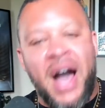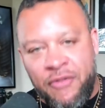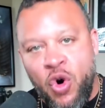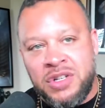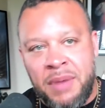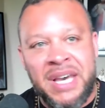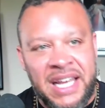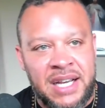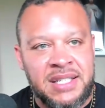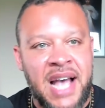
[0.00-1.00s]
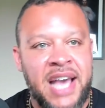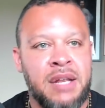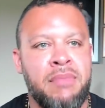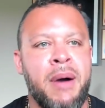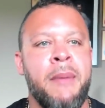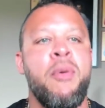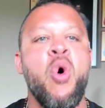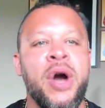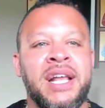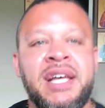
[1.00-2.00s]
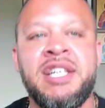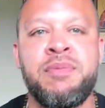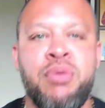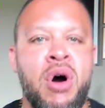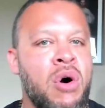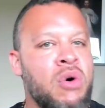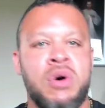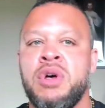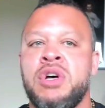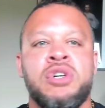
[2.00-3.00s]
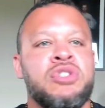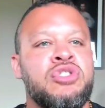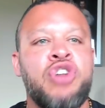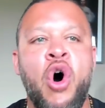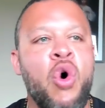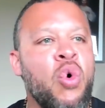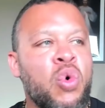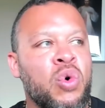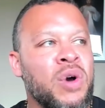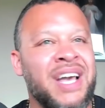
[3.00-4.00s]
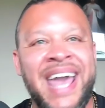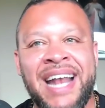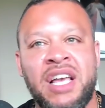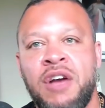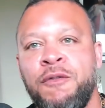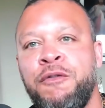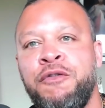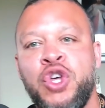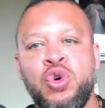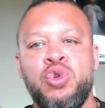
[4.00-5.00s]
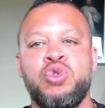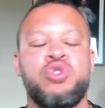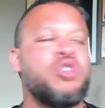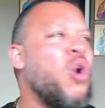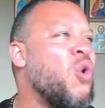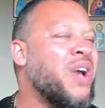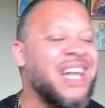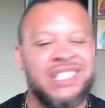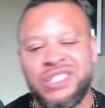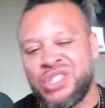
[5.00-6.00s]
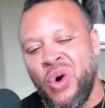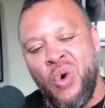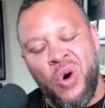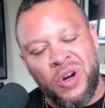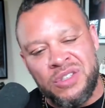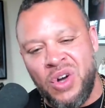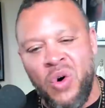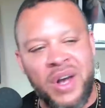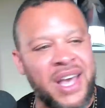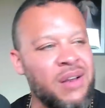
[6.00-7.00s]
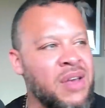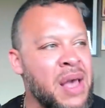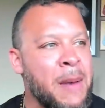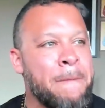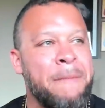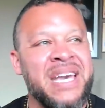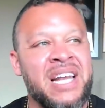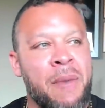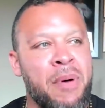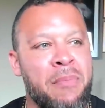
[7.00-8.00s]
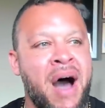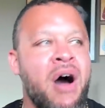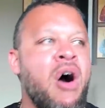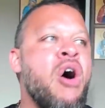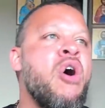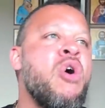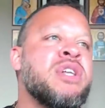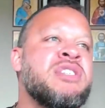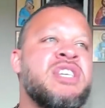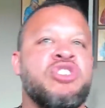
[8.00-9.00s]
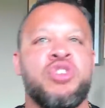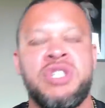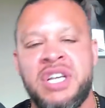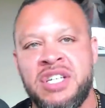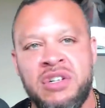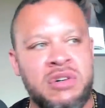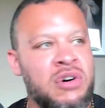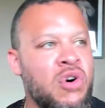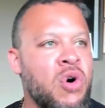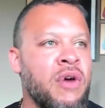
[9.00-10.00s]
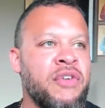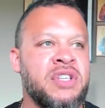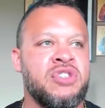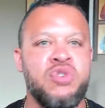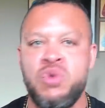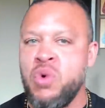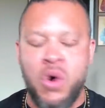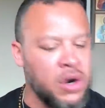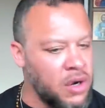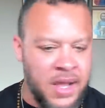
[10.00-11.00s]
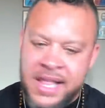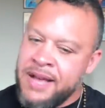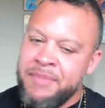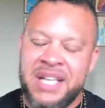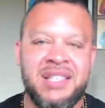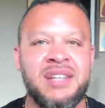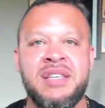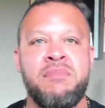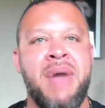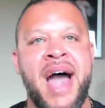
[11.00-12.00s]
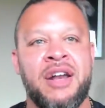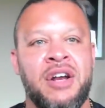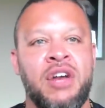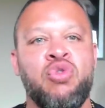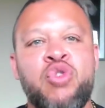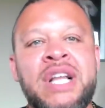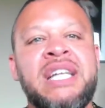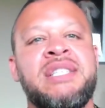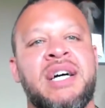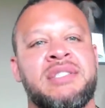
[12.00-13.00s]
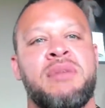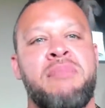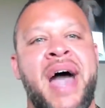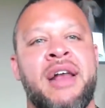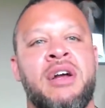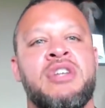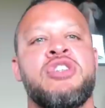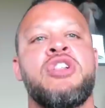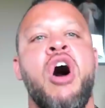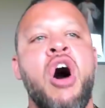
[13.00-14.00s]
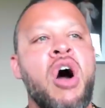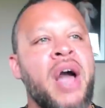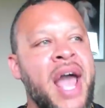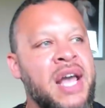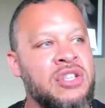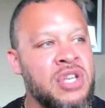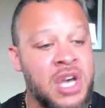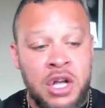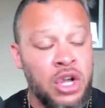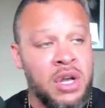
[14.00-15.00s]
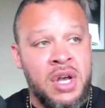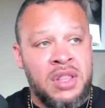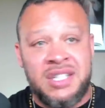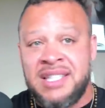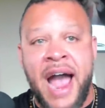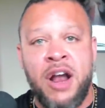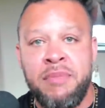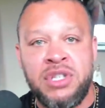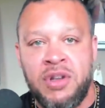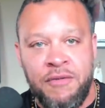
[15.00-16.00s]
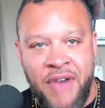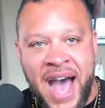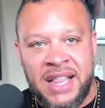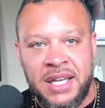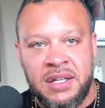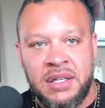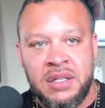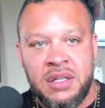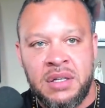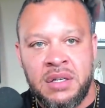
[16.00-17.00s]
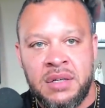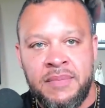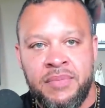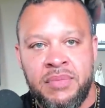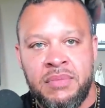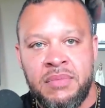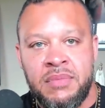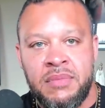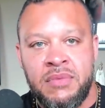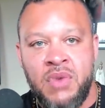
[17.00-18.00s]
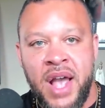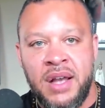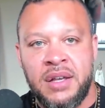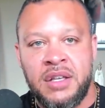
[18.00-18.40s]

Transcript: Of course, I'm getting excited, but my point is, bro, don't get confused. Don't get torn. Don't get beat up about, oh, it's the traditional or if it's new order. It doesn't matter. It really doesn't matter as long as, look, the sacraments are valid, right?